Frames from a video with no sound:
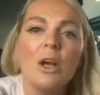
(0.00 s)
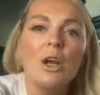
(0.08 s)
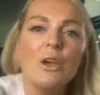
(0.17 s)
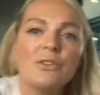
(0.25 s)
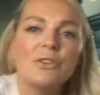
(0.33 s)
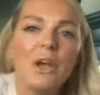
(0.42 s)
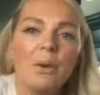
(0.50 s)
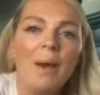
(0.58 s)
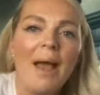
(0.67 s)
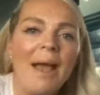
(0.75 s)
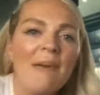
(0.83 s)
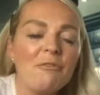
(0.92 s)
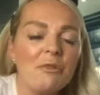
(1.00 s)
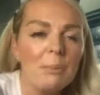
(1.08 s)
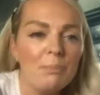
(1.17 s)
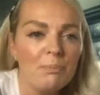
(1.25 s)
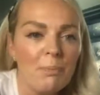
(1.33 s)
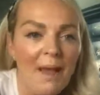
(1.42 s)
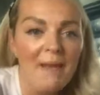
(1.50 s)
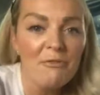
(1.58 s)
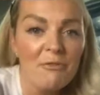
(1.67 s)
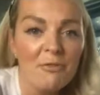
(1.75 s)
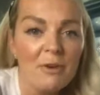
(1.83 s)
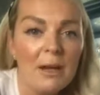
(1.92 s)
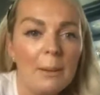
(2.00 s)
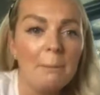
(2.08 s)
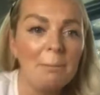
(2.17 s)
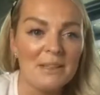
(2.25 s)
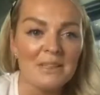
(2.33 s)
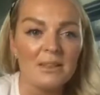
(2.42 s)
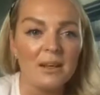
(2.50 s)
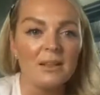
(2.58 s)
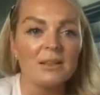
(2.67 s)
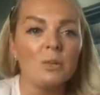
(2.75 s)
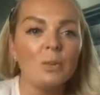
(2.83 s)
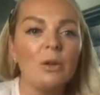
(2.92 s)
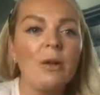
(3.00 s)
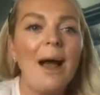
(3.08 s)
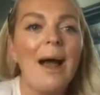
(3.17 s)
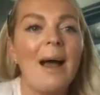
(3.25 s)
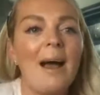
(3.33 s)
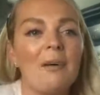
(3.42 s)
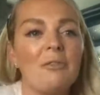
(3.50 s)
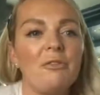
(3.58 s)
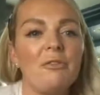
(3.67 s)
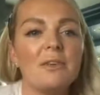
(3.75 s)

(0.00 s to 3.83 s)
So every business will have